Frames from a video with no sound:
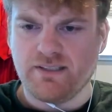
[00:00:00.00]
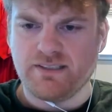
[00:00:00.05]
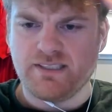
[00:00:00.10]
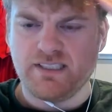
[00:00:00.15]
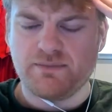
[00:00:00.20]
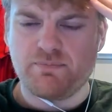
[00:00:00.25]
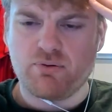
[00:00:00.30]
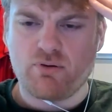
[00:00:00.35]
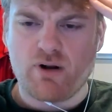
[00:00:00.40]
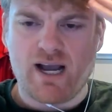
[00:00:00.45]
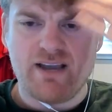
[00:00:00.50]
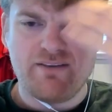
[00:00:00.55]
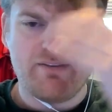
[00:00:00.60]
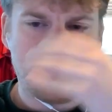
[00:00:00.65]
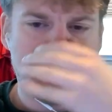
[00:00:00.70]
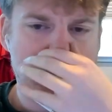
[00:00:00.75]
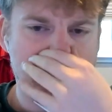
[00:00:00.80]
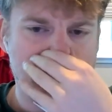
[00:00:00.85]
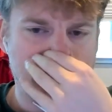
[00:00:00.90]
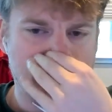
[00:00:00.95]
these
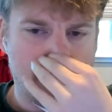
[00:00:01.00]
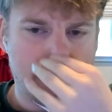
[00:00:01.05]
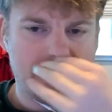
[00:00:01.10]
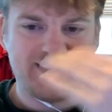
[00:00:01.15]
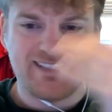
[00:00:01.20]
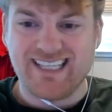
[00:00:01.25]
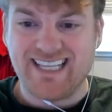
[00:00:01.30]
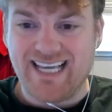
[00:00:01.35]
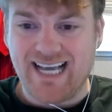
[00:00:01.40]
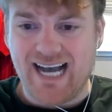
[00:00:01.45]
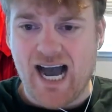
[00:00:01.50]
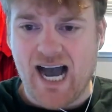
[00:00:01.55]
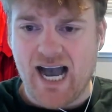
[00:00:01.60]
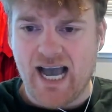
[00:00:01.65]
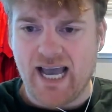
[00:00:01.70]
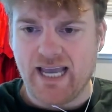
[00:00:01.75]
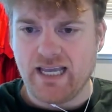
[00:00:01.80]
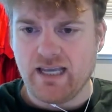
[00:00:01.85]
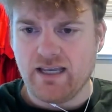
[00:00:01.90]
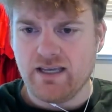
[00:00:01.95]
private, it is
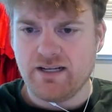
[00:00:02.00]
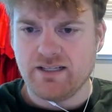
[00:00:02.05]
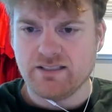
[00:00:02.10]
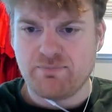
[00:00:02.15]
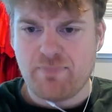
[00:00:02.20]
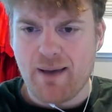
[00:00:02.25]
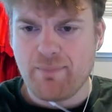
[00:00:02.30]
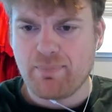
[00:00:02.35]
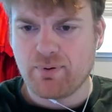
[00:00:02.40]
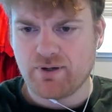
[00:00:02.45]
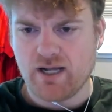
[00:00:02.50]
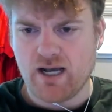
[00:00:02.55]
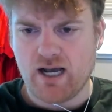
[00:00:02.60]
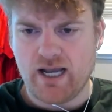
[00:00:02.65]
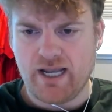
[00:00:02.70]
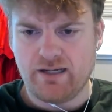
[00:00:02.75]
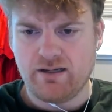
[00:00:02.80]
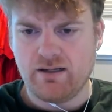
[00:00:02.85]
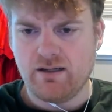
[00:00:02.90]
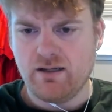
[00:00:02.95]
Lehigh, it is
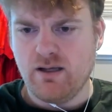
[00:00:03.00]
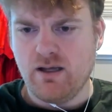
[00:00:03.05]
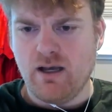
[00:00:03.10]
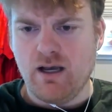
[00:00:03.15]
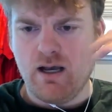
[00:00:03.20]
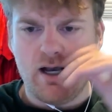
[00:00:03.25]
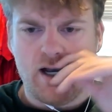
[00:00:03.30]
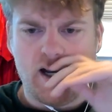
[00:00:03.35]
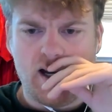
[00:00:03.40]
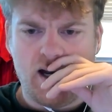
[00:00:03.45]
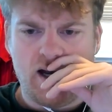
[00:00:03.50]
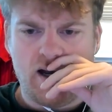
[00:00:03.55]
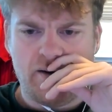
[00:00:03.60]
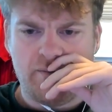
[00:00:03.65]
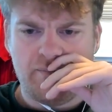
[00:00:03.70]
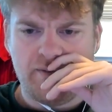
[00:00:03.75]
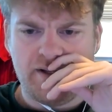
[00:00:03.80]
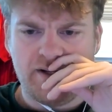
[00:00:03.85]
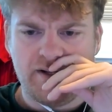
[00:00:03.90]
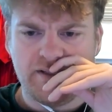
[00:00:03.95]
Pepperdine,
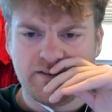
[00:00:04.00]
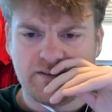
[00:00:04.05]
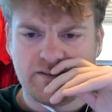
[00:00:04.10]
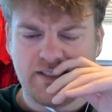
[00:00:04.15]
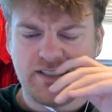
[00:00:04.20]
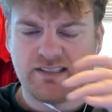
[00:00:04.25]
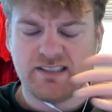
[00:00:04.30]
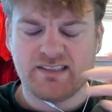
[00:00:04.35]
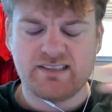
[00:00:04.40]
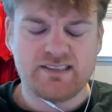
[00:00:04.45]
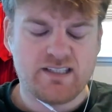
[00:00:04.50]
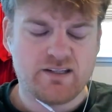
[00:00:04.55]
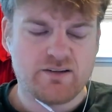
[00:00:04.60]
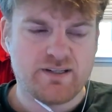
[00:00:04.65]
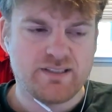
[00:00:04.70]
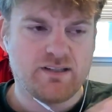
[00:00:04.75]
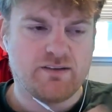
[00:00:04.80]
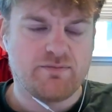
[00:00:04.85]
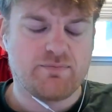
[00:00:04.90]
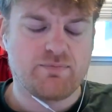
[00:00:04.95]
it is a
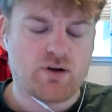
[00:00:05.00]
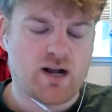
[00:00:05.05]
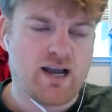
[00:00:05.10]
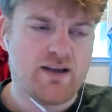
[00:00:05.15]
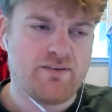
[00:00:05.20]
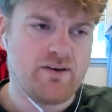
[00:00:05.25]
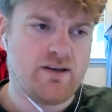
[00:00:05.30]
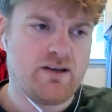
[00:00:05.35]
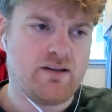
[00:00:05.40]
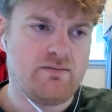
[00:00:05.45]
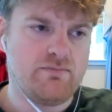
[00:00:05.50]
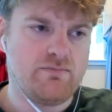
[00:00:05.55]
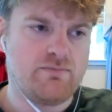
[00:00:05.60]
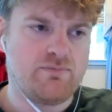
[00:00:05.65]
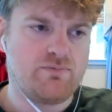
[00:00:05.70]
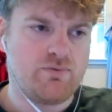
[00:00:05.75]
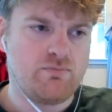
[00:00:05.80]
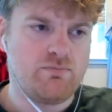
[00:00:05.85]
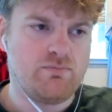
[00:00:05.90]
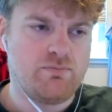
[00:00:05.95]
series of private
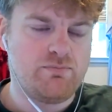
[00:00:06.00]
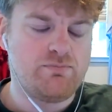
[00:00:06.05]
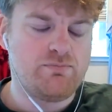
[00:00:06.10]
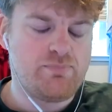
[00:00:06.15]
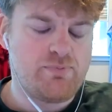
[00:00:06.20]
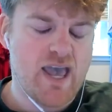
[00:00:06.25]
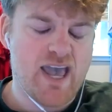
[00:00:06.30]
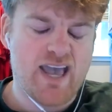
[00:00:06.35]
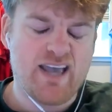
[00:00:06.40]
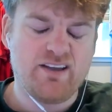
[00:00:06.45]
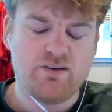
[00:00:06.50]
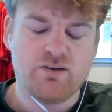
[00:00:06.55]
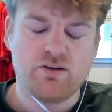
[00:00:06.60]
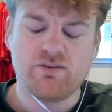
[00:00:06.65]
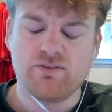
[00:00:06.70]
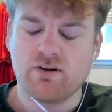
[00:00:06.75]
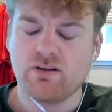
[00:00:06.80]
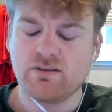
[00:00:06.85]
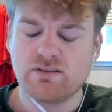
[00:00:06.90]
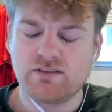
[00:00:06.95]
pay
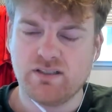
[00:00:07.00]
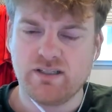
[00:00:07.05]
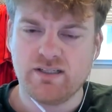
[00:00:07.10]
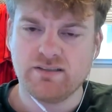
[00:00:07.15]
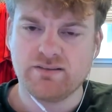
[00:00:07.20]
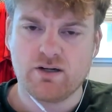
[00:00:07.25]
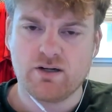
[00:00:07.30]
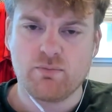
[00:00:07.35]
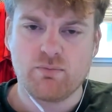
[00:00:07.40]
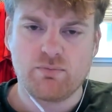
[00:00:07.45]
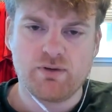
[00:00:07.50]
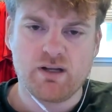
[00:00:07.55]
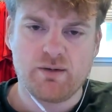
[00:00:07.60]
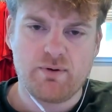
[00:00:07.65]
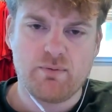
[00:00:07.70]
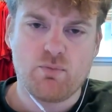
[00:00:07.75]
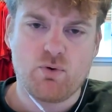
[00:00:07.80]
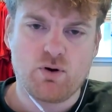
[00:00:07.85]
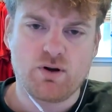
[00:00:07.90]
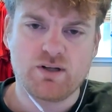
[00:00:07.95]
universities that are going
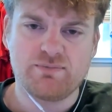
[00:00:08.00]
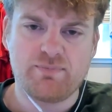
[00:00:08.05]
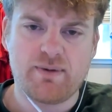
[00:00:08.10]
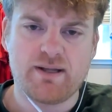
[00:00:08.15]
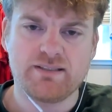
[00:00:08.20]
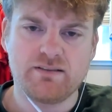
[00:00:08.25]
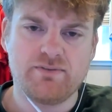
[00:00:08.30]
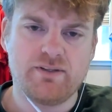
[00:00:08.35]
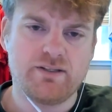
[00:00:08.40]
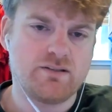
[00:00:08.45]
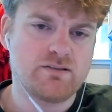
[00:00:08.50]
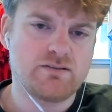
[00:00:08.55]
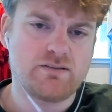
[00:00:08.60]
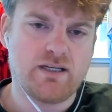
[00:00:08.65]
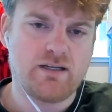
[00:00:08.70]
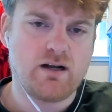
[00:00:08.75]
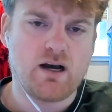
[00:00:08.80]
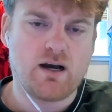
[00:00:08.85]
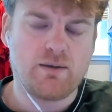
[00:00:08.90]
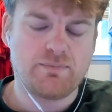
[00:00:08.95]
to be more expensive than your
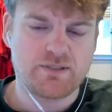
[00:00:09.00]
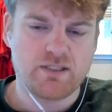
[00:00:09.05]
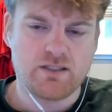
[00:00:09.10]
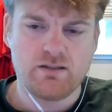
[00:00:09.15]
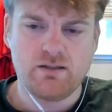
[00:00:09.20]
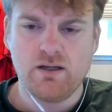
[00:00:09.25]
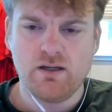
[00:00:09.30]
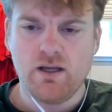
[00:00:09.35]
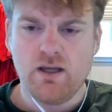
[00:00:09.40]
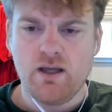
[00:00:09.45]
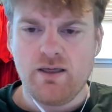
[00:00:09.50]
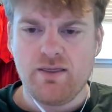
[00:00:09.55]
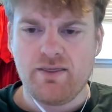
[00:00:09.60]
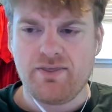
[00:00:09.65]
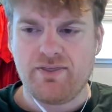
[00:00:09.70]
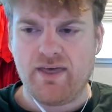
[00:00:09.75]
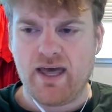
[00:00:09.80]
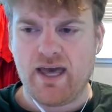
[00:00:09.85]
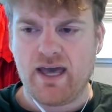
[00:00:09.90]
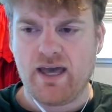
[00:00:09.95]
state option
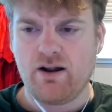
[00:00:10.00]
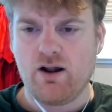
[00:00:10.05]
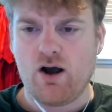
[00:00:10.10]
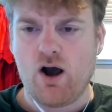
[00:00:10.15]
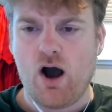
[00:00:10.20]
that